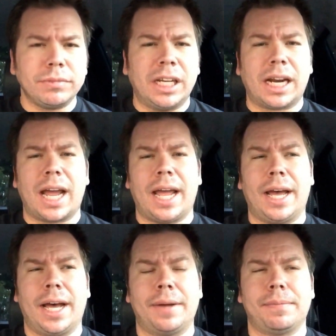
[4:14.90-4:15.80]
And
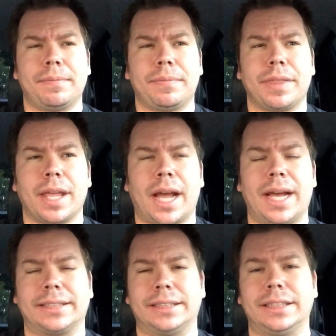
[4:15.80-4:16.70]
I
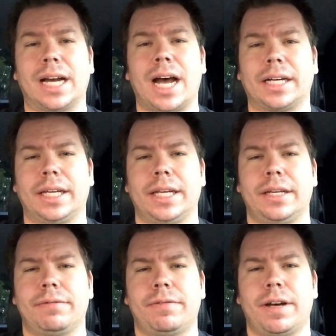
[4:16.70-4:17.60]
asked the doc
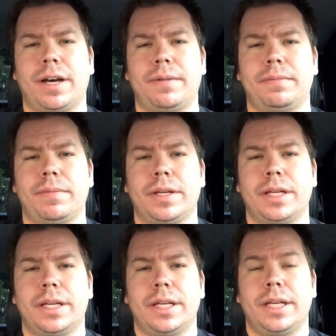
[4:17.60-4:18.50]
if
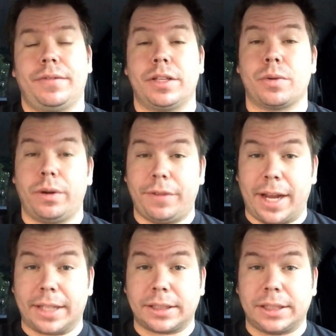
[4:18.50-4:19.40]
this were
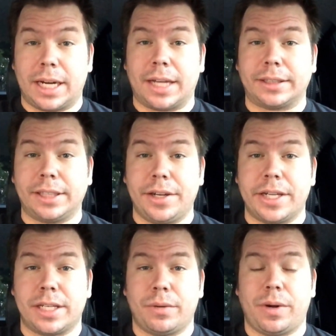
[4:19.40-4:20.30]
advanced and how
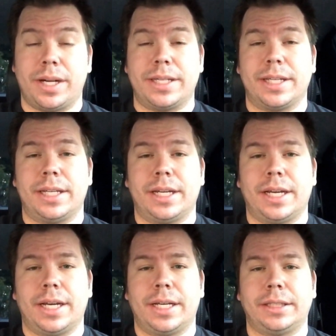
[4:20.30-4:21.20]
serious it was,
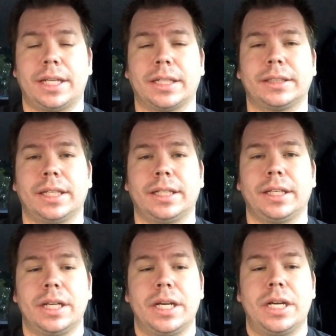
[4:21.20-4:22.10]
and doc said,
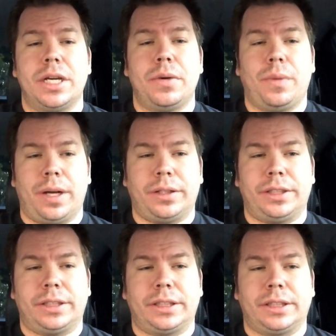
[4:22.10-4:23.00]
well,
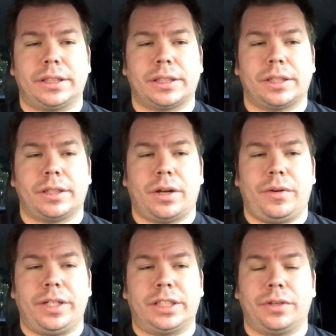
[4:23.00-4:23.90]
it's
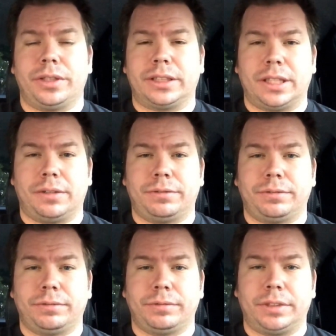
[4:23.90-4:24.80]
already shown
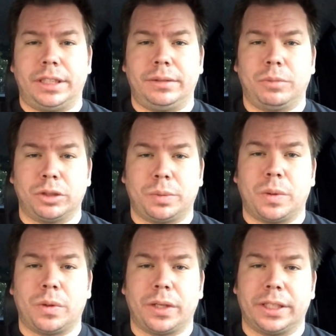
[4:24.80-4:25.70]
itself in multiple
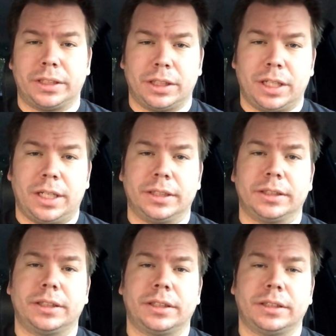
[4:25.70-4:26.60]
organs, your
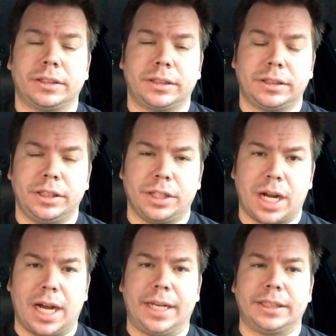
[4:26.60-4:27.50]
lungs, your
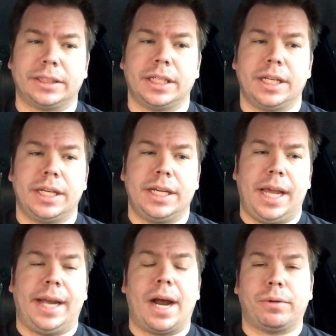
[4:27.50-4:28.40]
eyes,
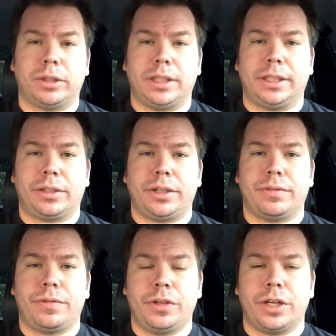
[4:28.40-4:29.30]
and outwardly through your
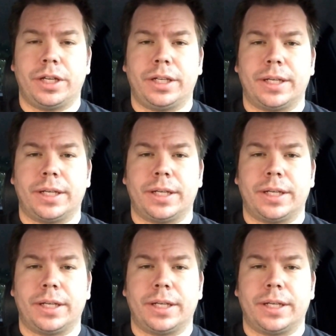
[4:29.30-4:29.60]
foot.